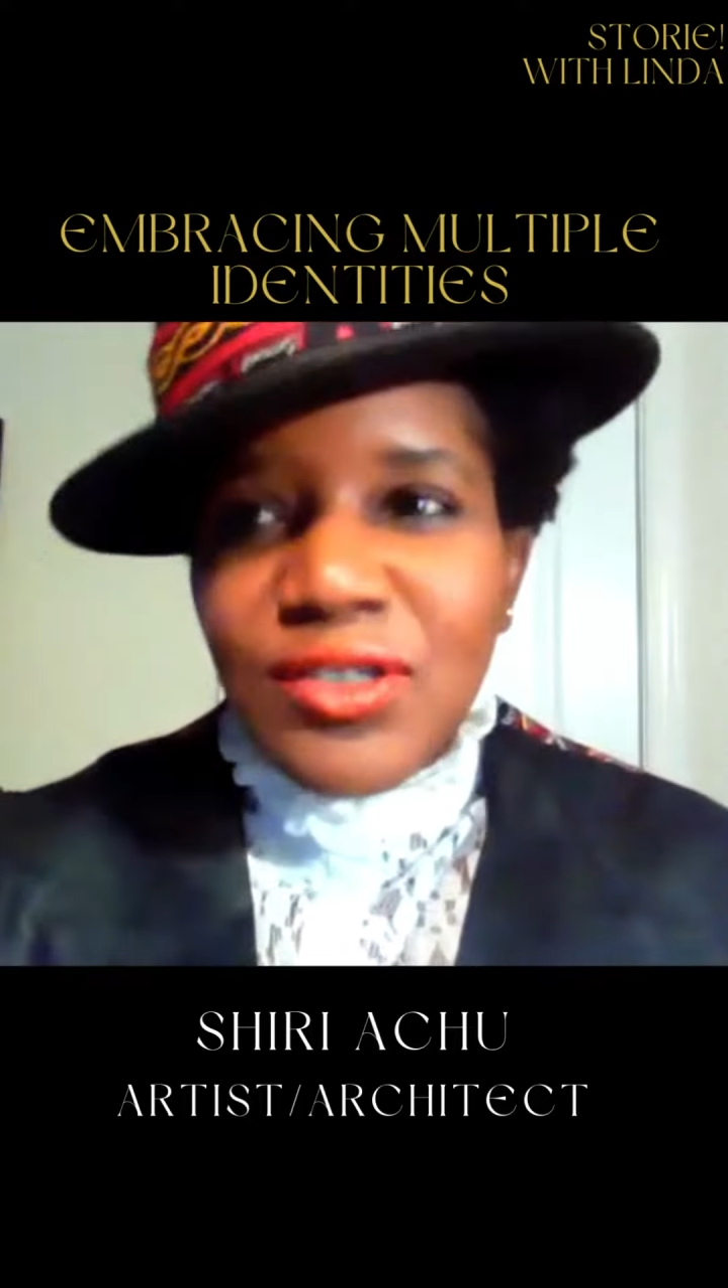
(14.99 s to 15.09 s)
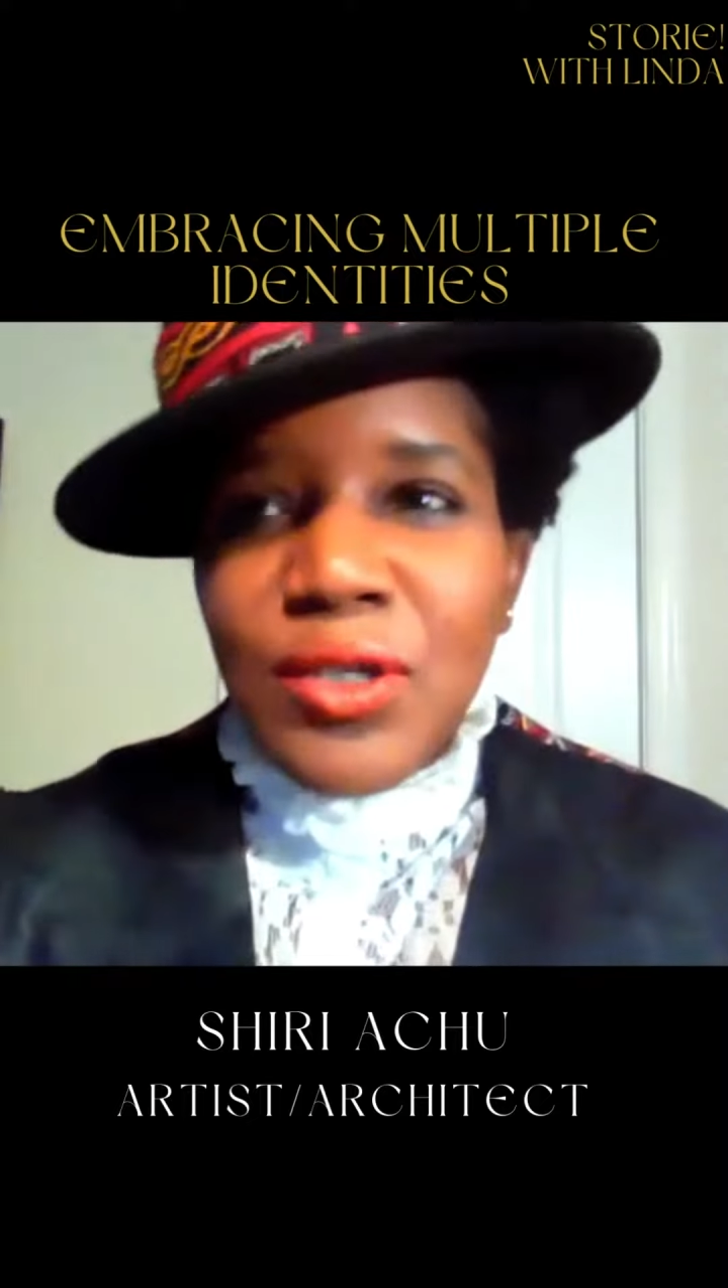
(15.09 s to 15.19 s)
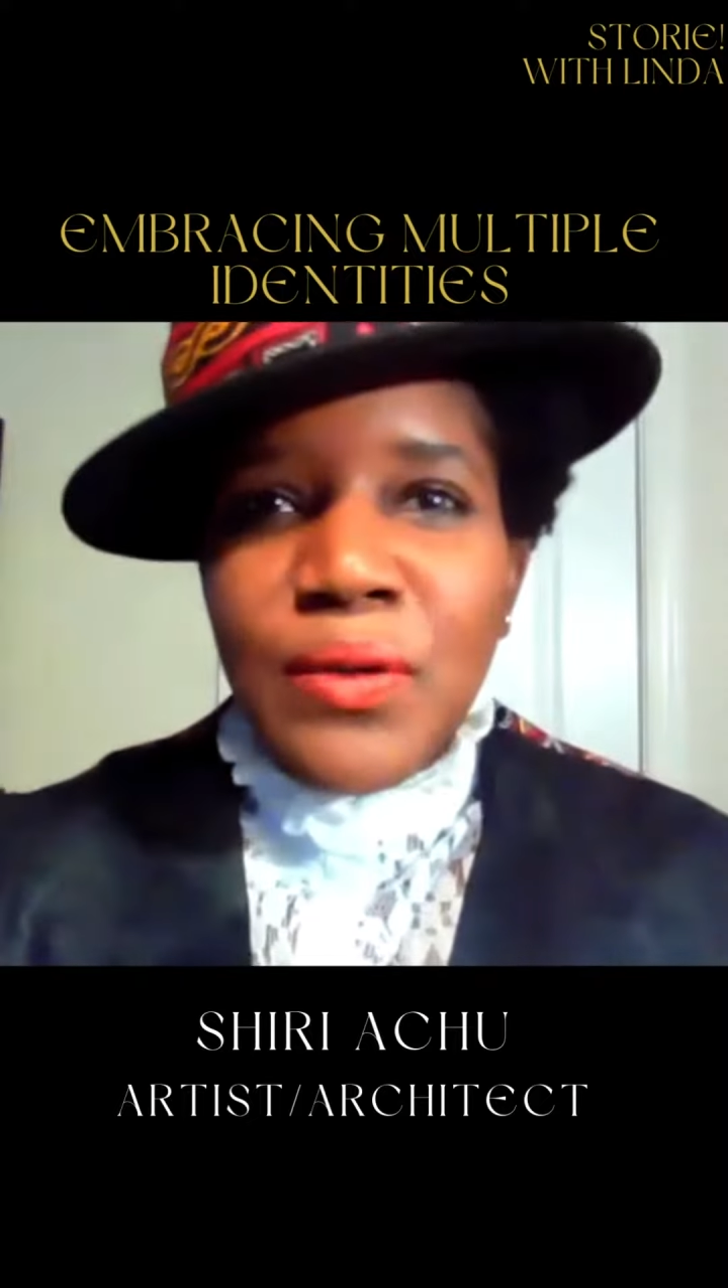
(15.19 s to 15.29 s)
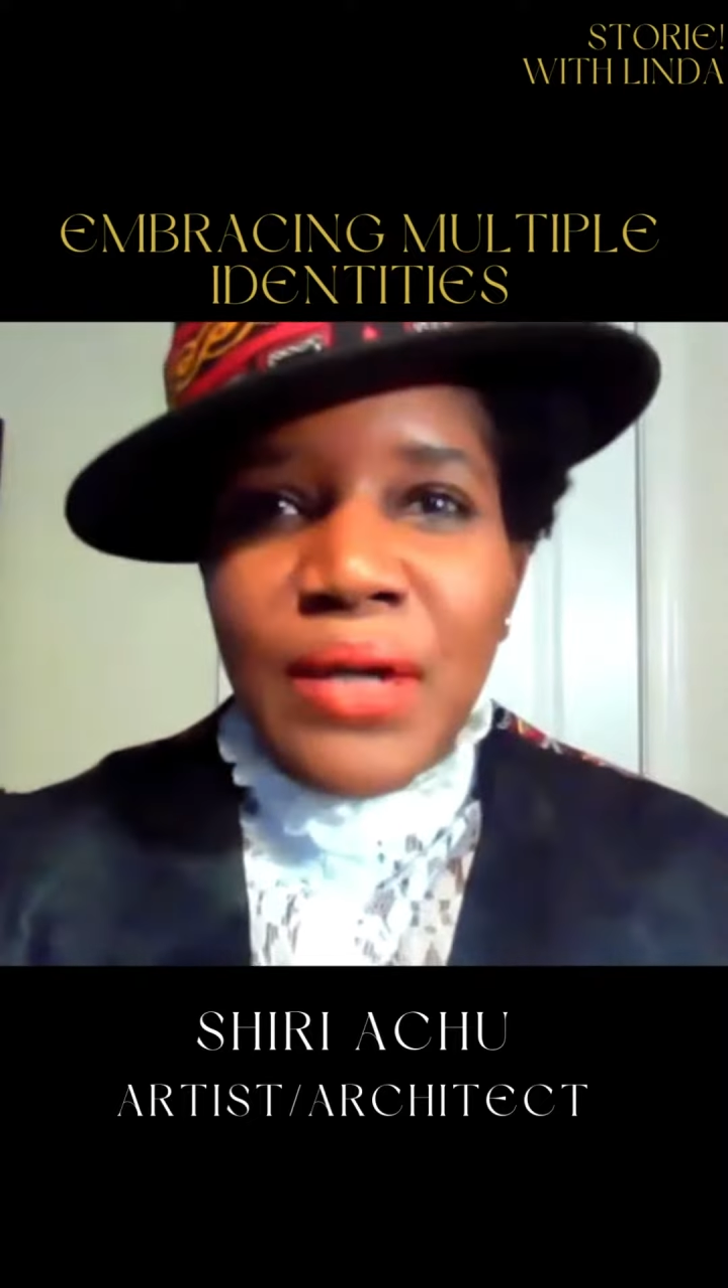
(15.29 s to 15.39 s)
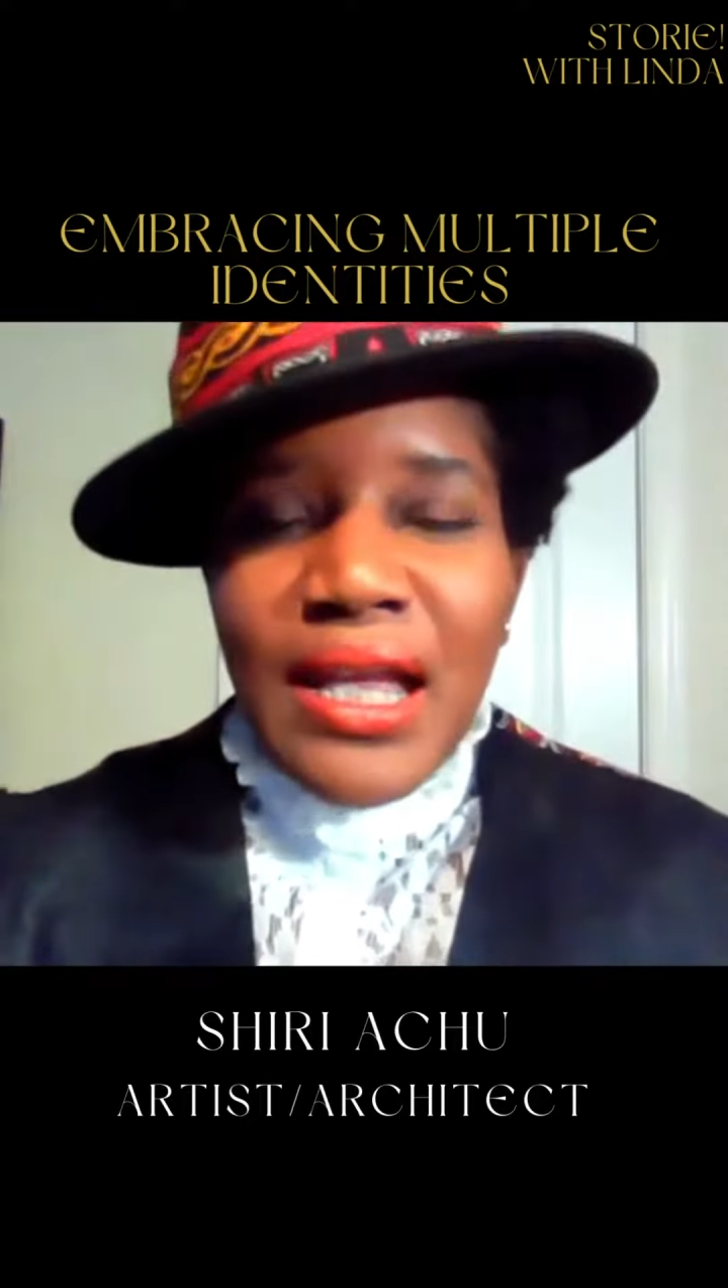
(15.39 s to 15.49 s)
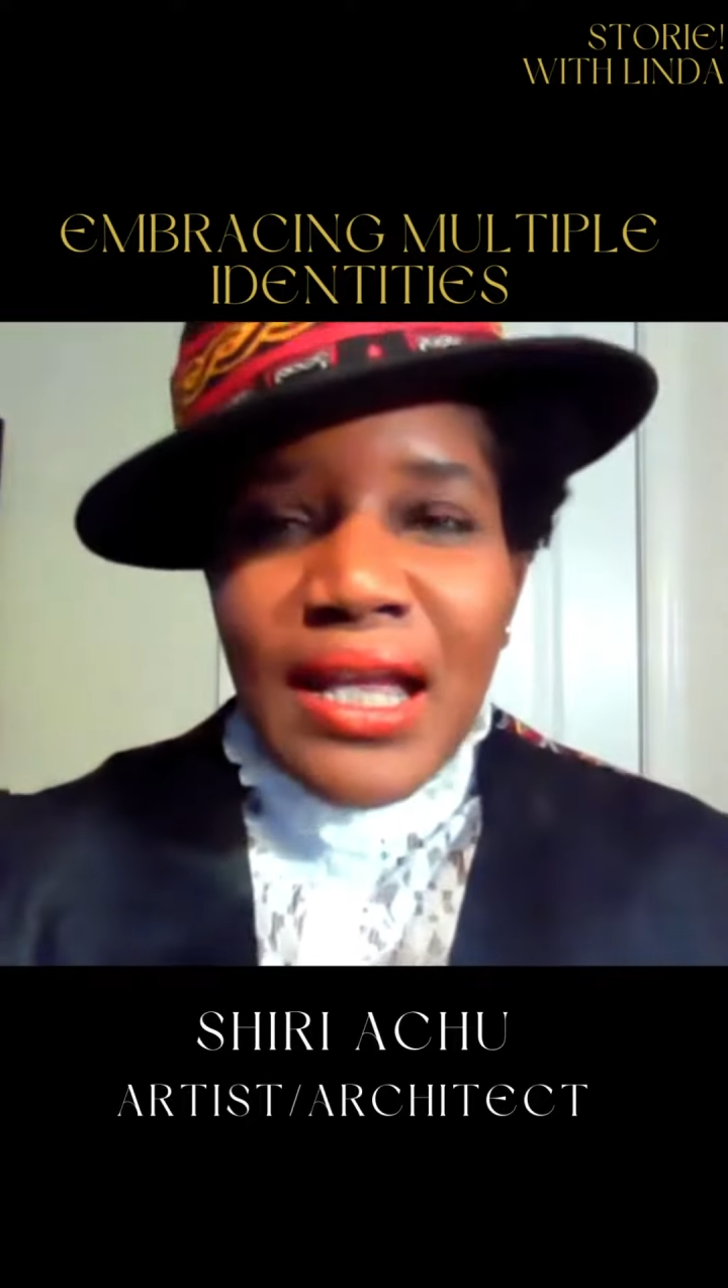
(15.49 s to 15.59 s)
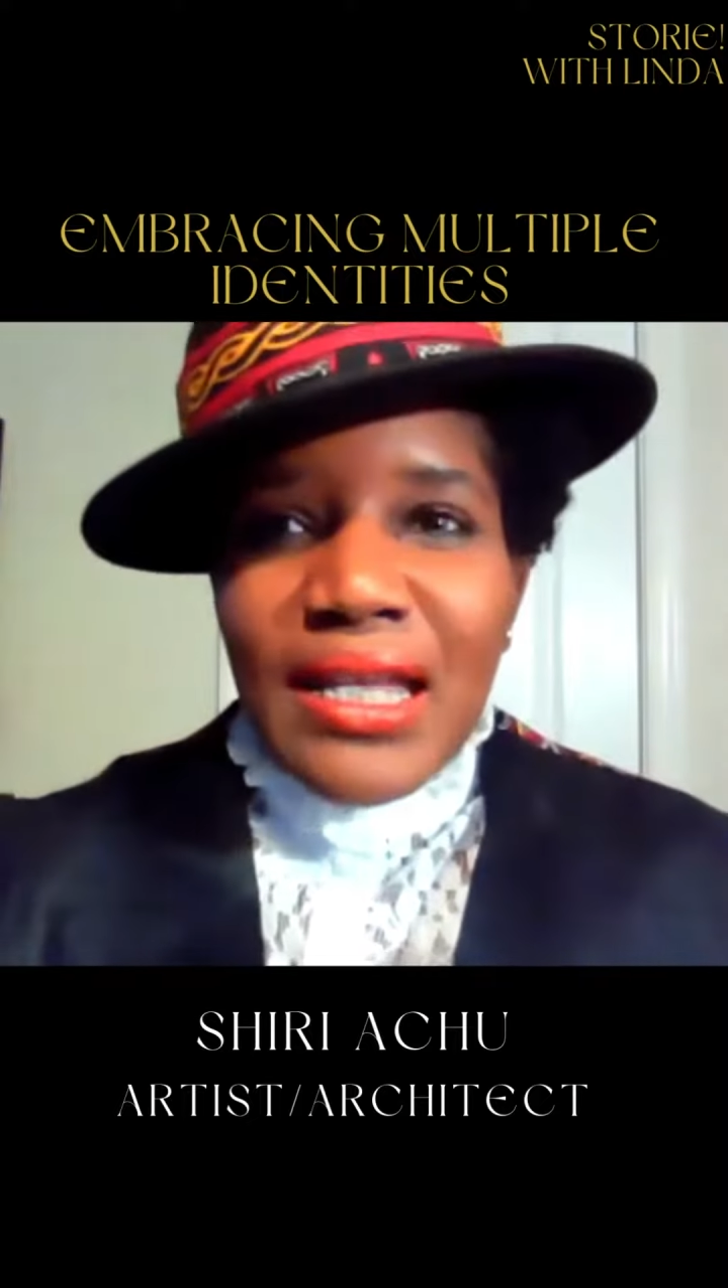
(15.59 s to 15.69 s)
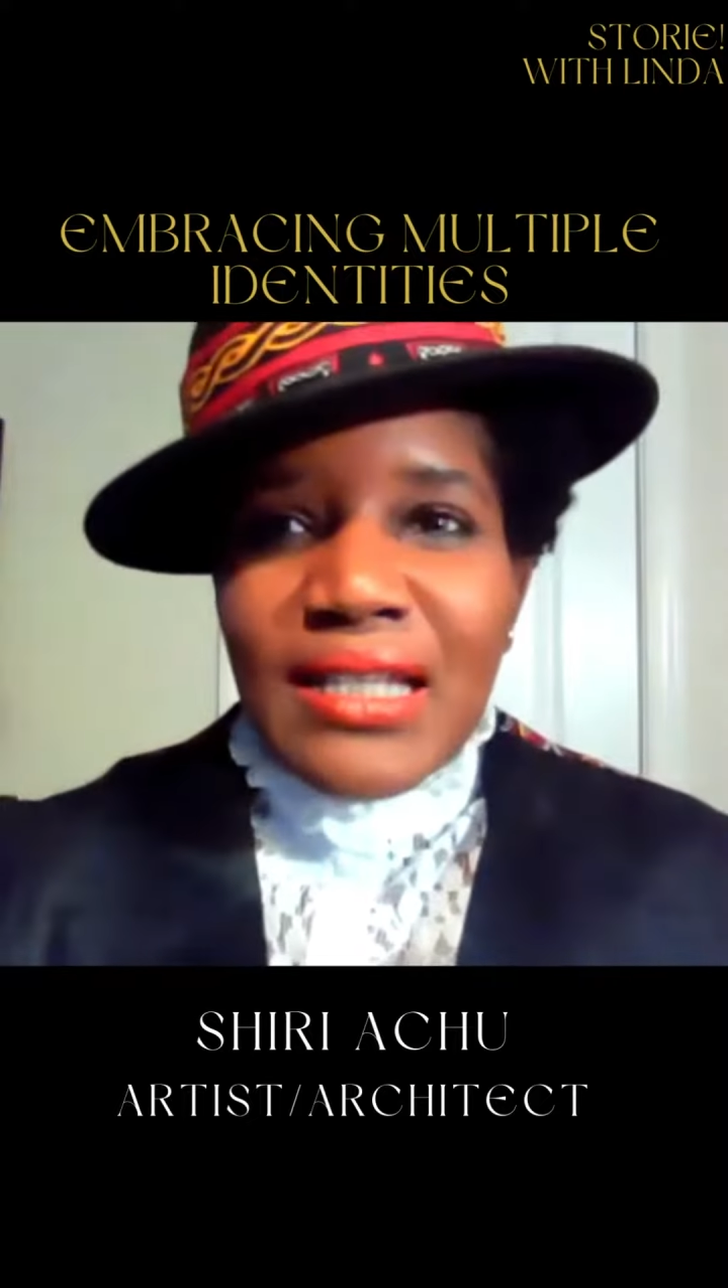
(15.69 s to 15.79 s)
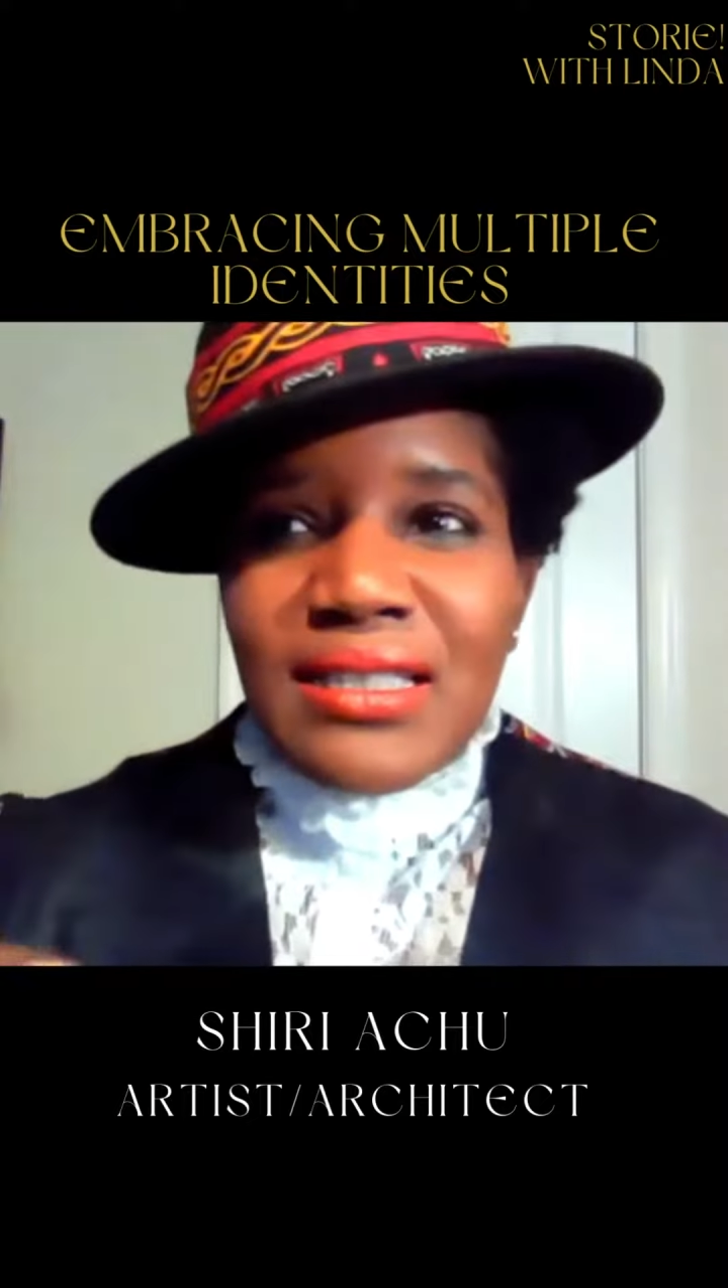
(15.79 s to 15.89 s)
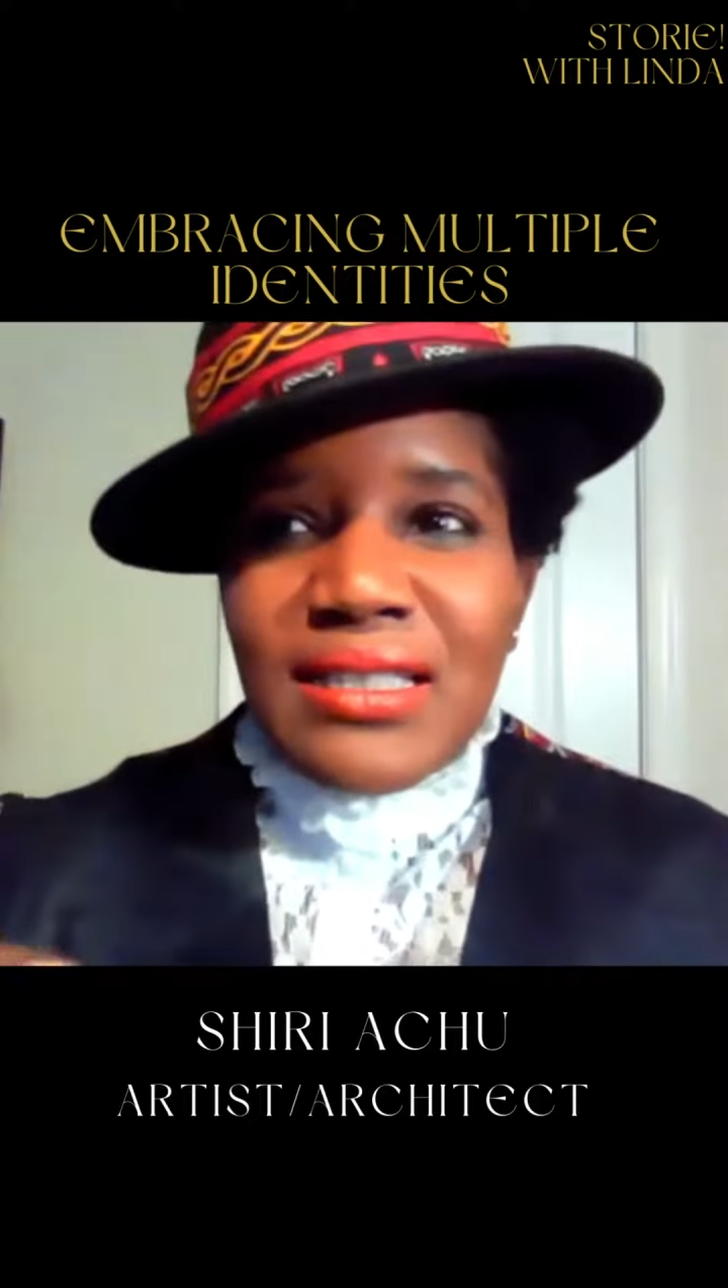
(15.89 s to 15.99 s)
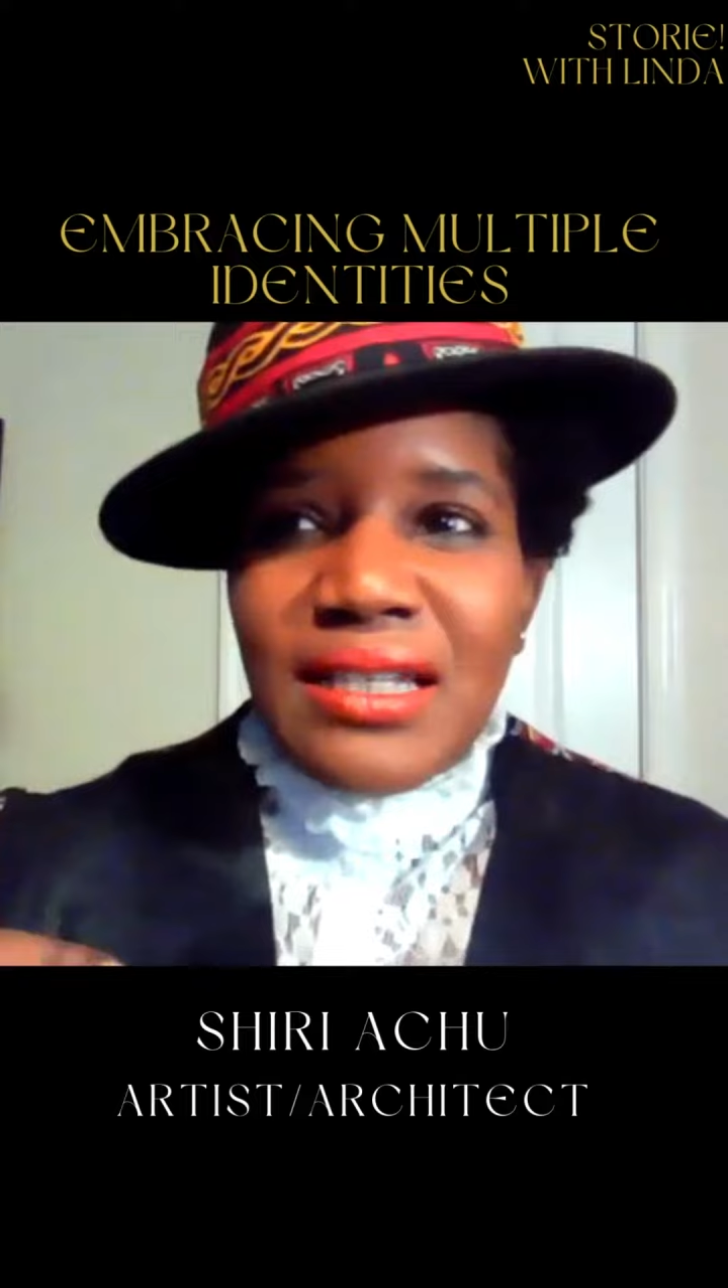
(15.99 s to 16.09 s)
So it's,